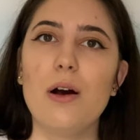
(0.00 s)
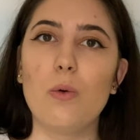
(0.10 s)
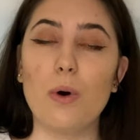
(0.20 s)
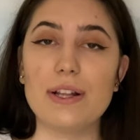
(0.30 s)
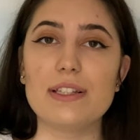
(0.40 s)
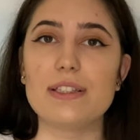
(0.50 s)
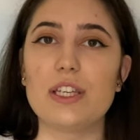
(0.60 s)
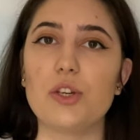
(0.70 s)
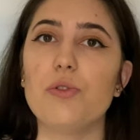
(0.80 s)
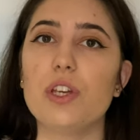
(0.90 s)
what the
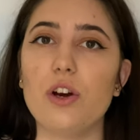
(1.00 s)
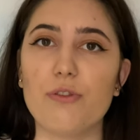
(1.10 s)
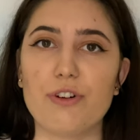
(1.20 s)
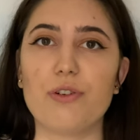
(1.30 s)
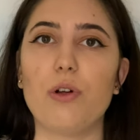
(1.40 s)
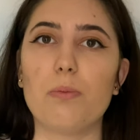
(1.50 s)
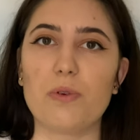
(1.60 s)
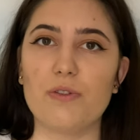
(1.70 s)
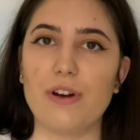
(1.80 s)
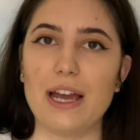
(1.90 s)
uni overall
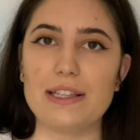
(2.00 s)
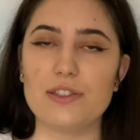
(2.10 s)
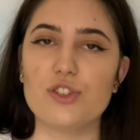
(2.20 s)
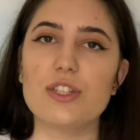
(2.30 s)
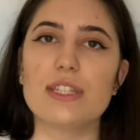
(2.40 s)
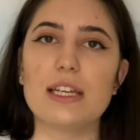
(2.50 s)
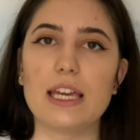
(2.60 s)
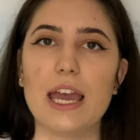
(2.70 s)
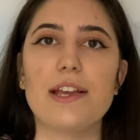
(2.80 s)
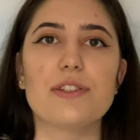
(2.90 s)
provides just in
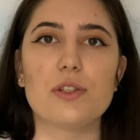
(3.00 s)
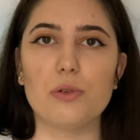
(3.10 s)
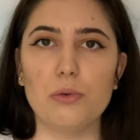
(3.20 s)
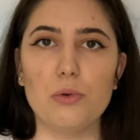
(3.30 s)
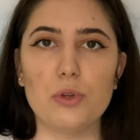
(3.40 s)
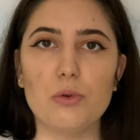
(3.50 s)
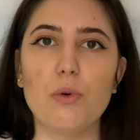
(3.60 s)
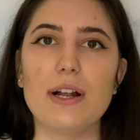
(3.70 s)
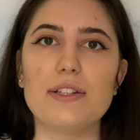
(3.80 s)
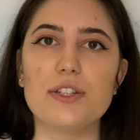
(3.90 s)
case you you
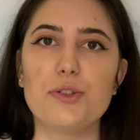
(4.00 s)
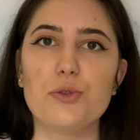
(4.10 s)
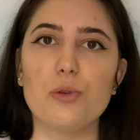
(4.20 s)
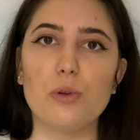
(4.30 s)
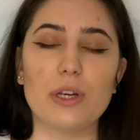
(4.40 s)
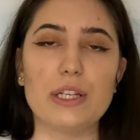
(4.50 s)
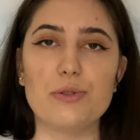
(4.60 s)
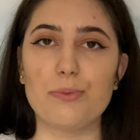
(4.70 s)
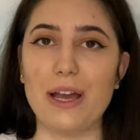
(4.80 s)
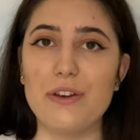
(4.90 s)
want to look
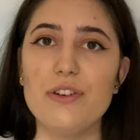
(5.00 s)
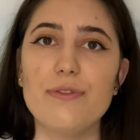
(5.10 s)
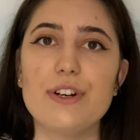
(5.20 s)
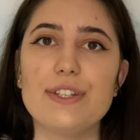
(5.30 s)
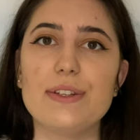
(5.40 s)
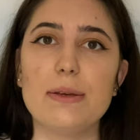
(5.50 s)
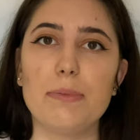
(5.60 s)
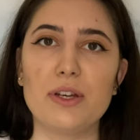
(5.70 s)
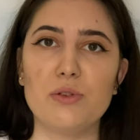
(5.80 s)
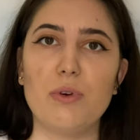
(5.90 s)
into my university
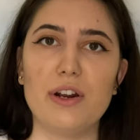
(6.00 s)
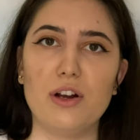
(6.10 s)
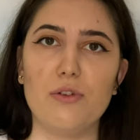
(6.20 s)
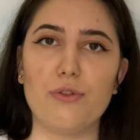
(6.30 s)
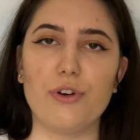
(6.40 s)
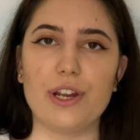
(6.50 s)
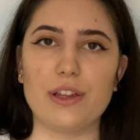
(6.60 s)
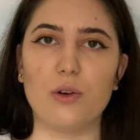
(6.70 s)
but you want to go for another